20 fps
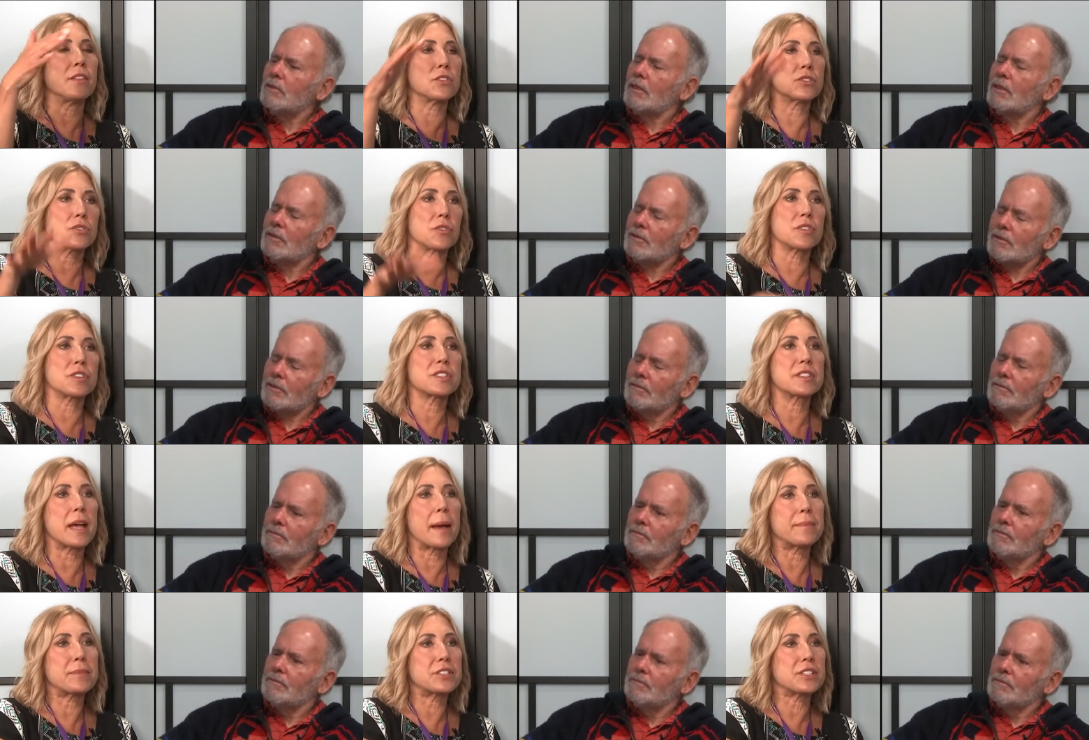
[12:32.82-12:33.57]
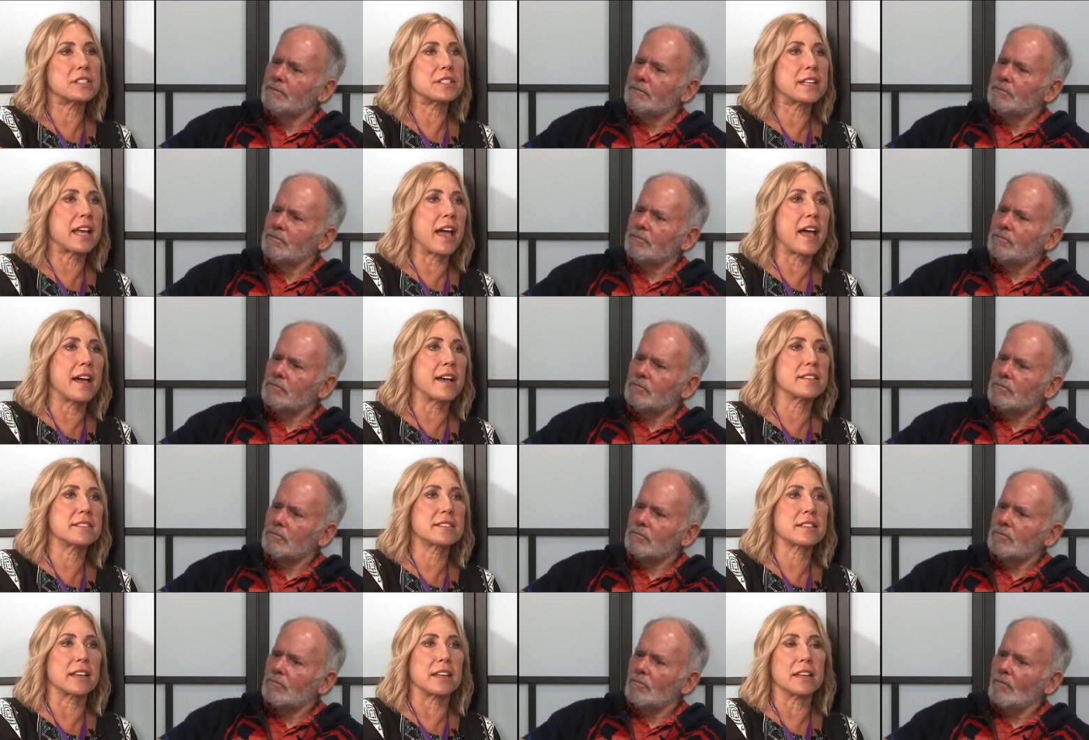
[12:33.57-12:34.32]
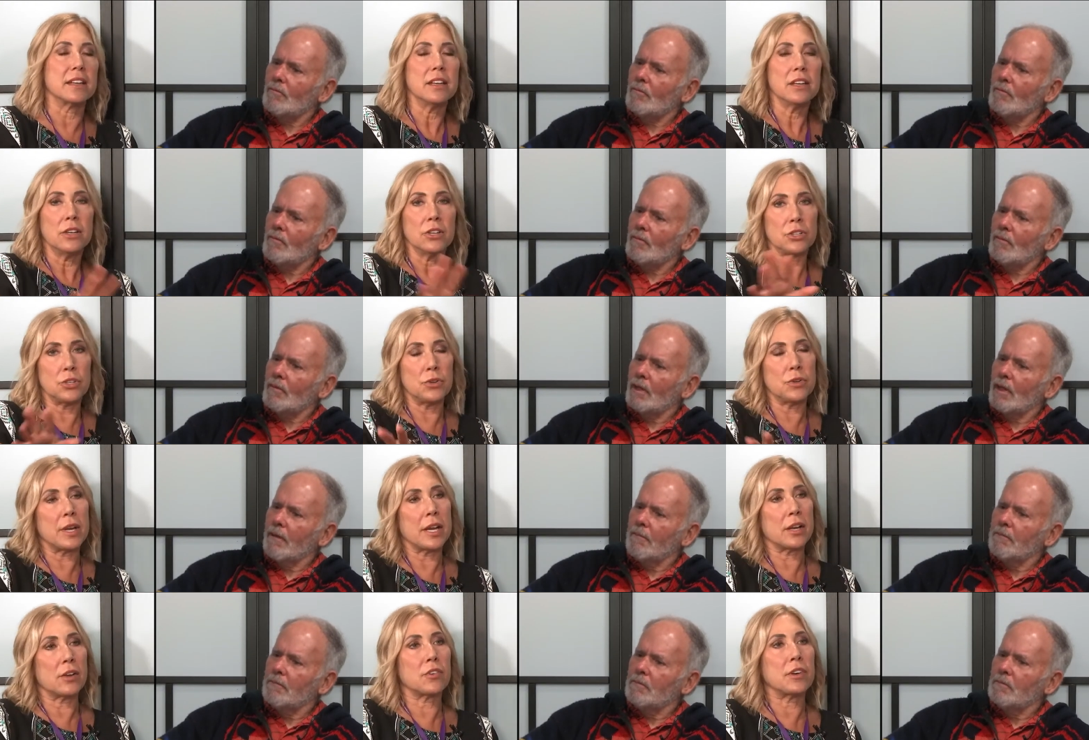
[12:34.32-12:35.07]
Speaker 1: and there's a reception desk, and
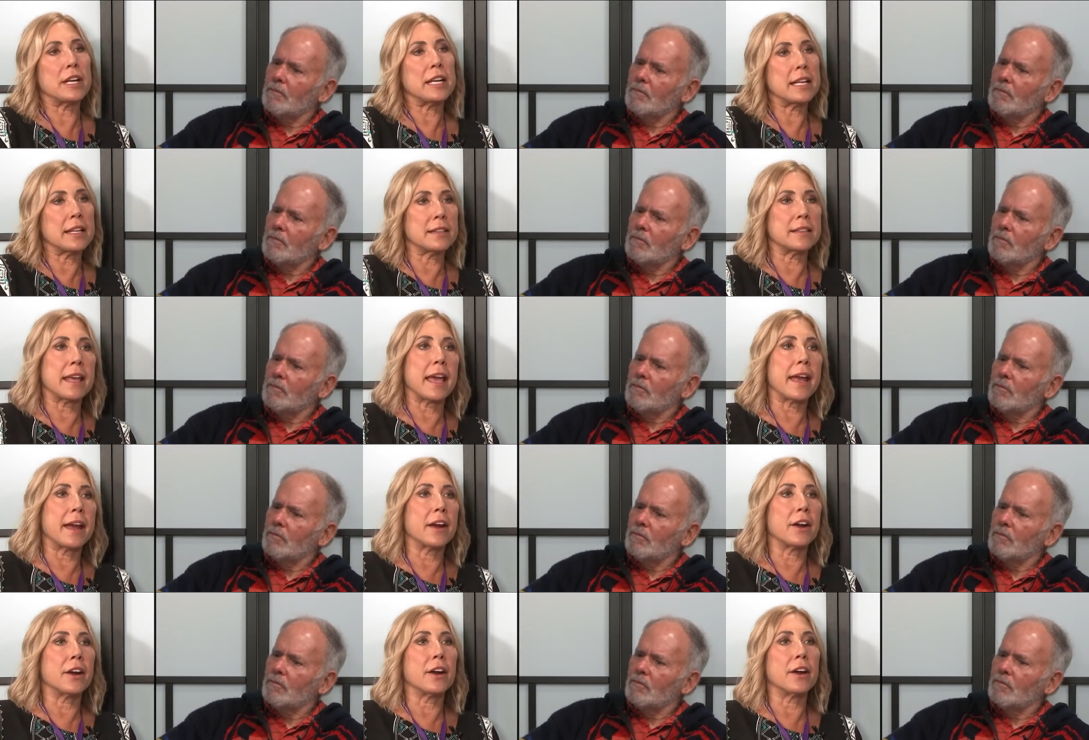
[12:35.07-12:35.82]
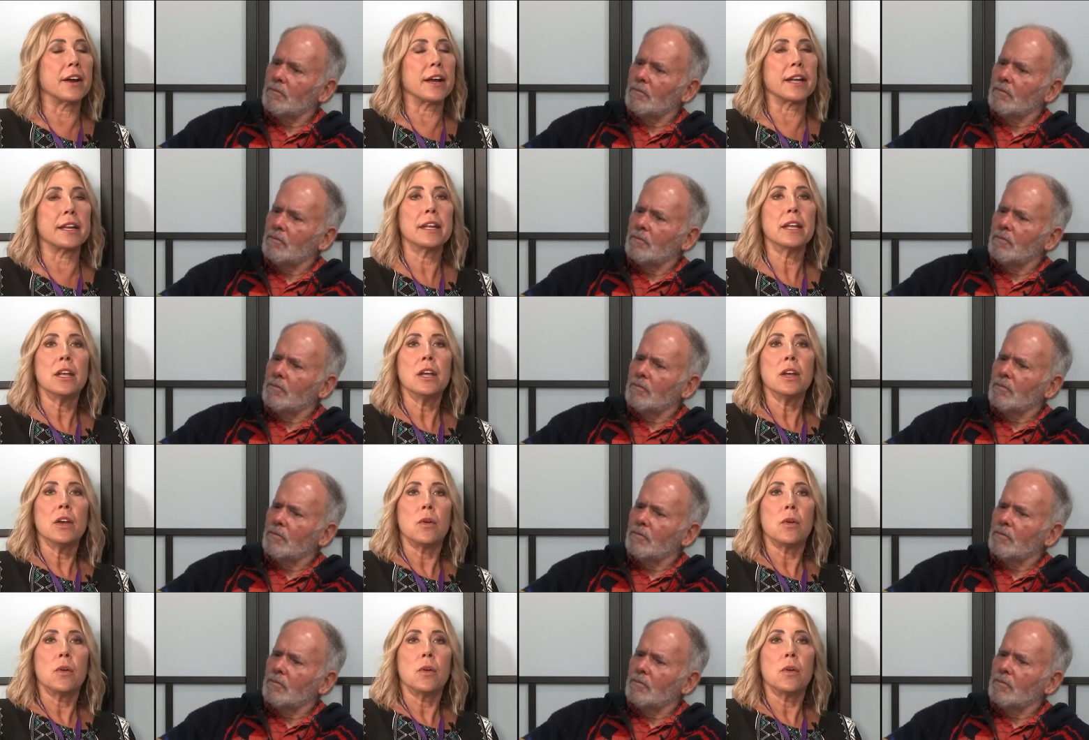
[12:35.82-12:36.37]
you get greeted there. And